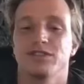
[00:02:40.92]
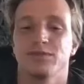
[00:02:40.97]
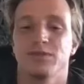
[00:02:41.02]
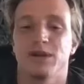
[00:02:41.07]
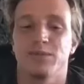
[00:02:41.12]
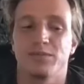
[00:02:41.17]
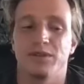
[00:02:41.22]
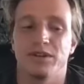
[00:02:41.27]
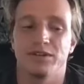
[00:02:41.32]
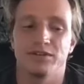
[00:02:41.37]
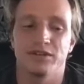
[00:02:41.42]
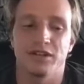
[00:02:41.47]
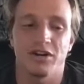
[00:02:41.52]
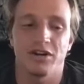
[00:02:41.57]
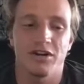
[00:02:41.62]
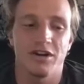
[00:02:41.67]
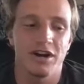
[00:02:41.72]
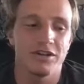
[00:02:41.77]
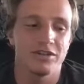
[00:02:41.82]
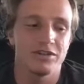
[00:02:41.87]
and my president was like, "All
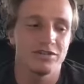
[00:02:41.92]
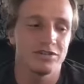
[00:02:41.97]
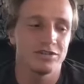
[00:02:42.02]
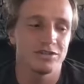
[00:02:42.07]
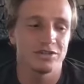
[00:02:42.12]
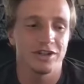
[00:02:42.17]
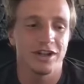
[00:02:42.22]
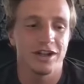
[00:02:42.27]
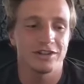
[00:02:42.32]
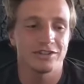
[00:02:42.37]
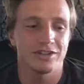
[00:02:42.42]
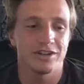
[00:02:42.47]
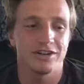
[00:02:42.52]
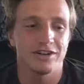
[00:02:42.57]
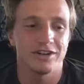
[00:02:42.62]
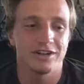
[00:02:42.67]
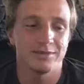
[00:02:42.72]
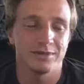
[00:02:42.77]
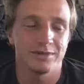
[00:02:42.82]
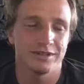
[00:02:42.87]
right, this is your last
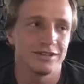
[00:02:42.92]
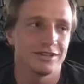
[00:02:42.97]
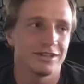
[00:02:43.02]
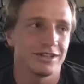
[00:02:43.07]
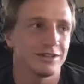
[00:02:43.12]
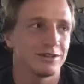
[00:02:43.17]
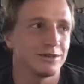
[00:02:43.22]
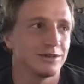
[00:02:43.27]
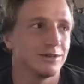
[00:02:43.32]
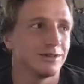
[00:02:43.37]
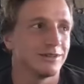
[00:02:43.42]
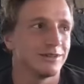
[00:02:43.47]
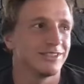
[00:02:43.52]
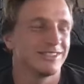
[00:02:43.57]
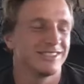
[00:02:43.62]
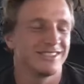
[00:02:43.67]
area." I'm like, "Okay, cool."